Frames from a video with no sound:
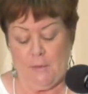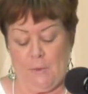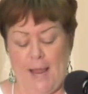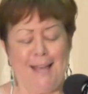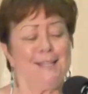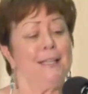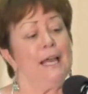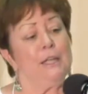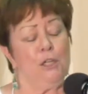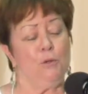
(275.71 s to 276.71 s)
We had to
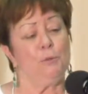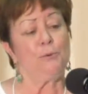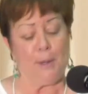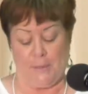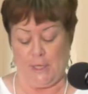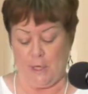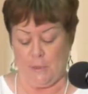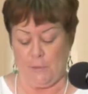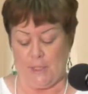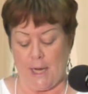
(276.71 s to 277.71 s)
let UniPrep
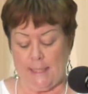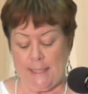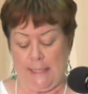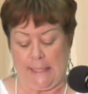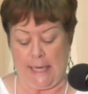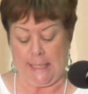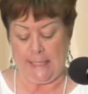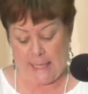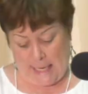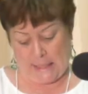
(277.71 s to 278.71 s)
go in
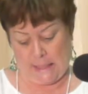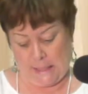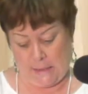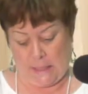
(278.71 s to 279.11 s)
1998.